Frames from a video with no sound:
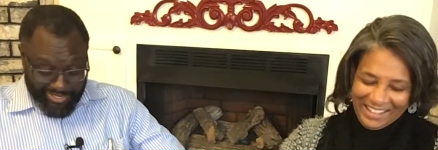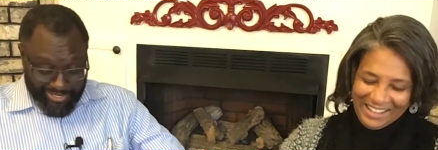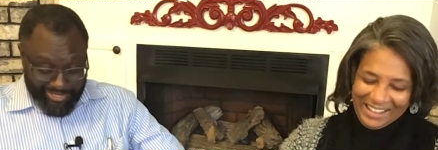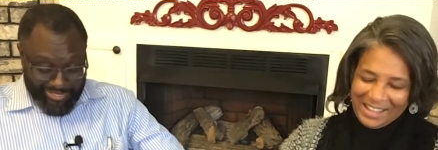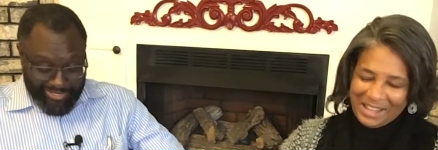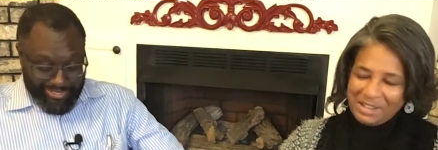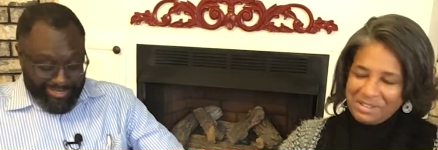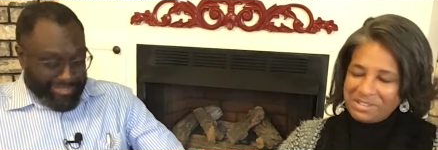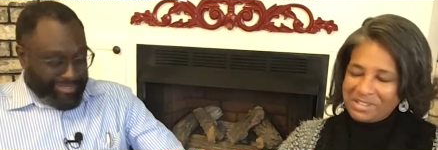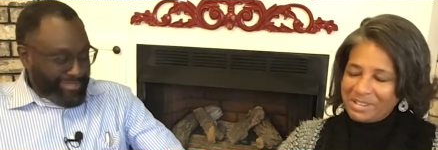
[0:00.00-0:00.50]

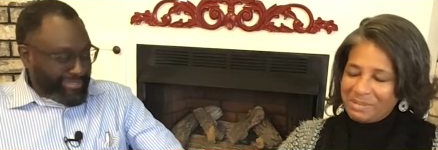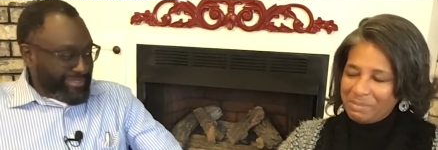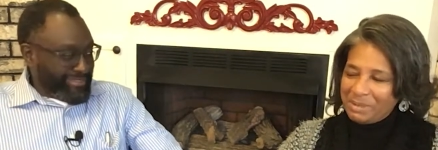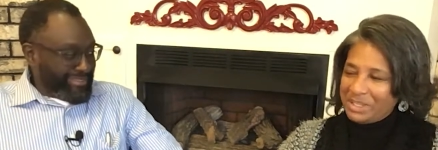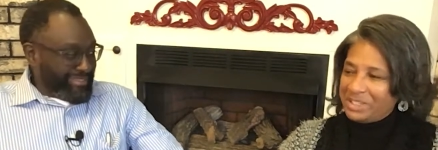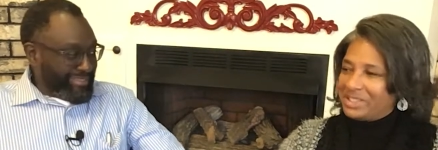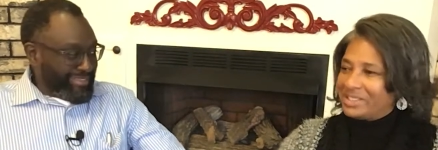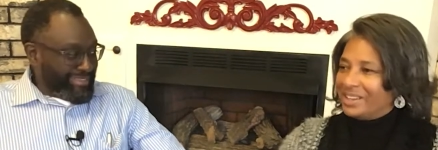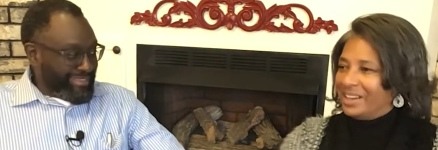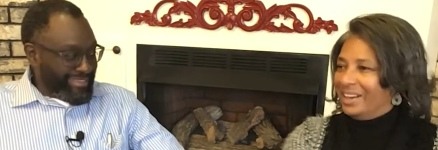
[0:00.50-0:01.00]
Speaker 1: That's to
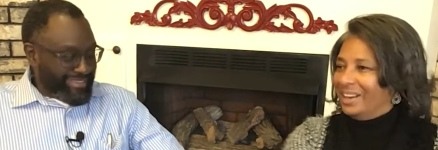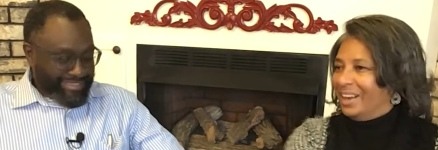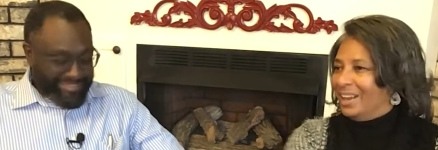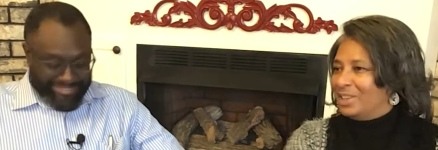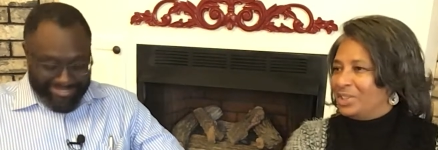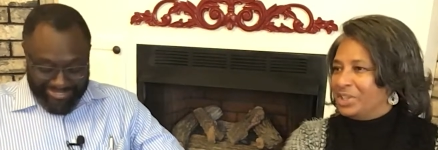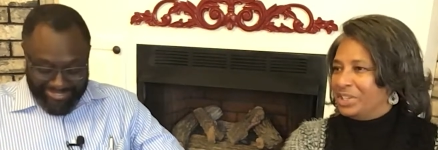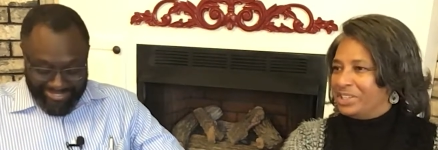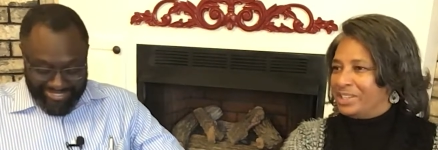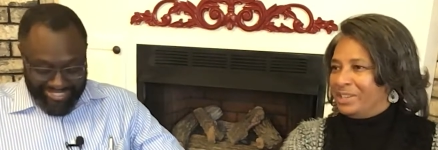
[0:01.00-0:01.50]
be seen.
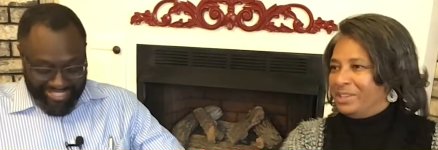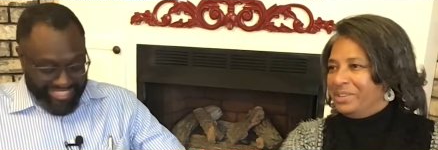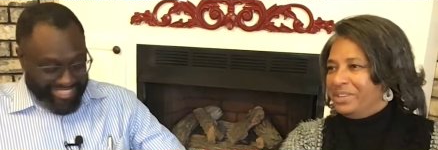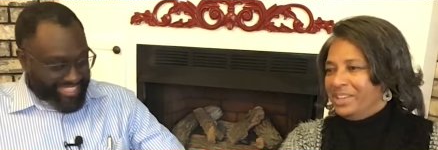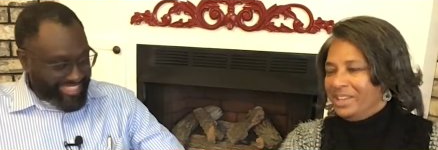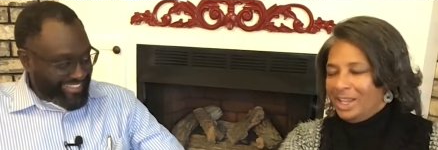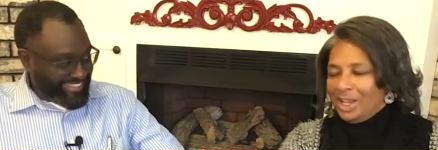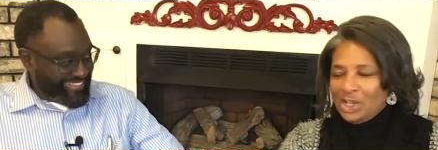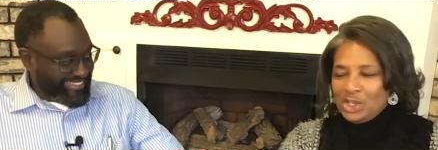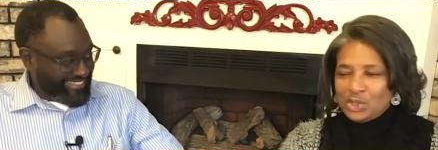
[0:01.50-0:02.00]
I should.
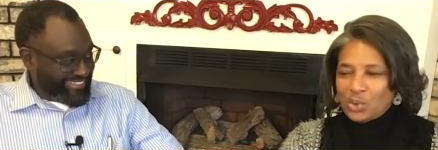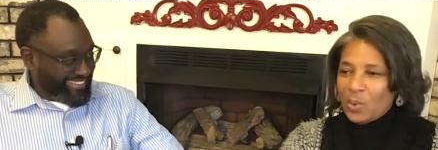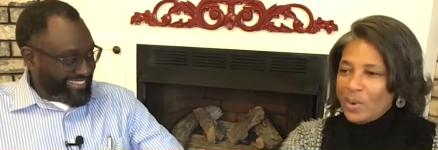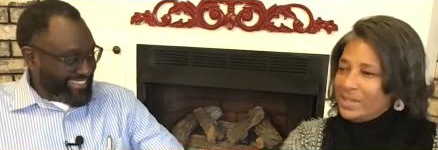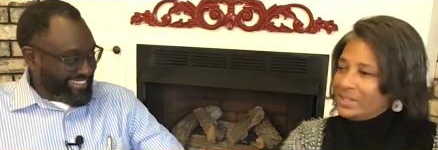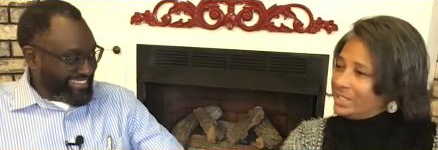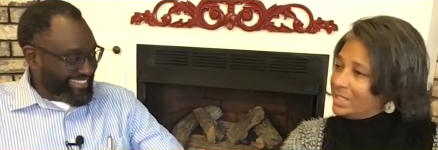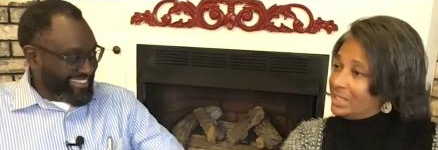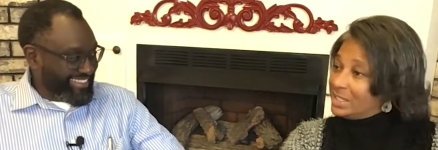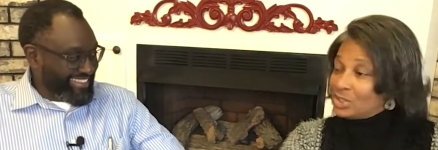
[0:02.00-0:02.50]

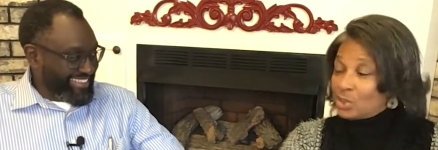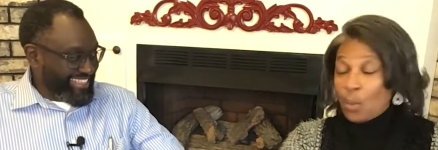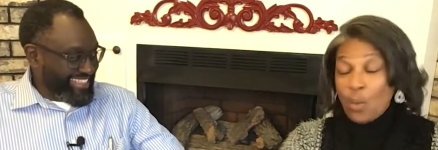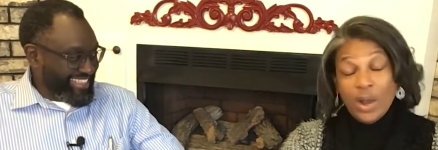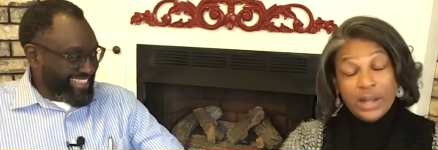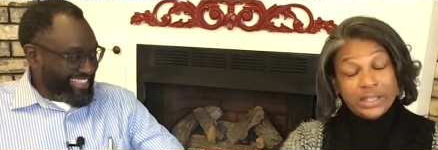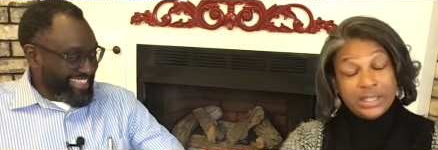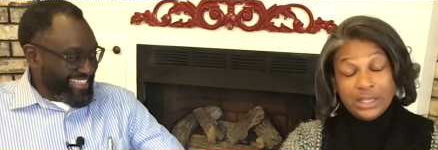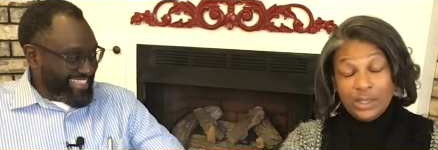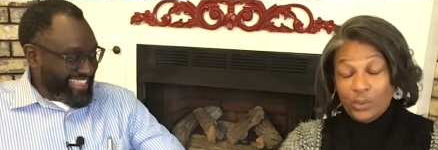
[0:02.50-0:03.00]

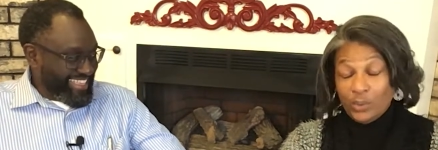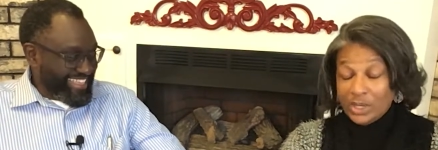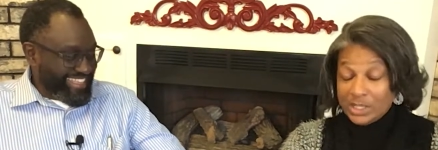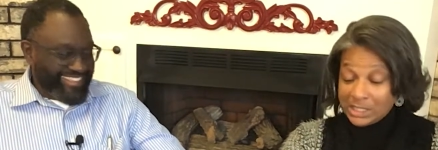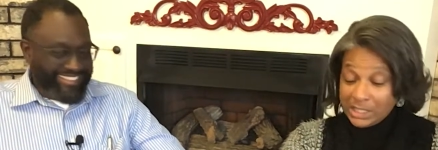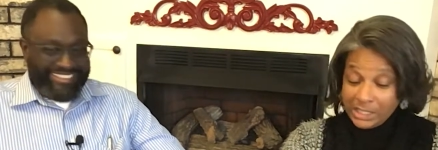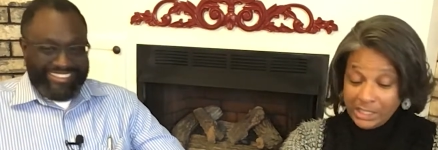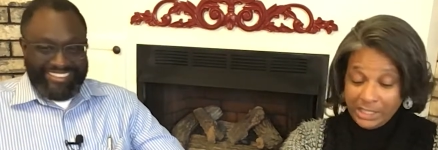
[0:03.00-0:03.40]
2020 was a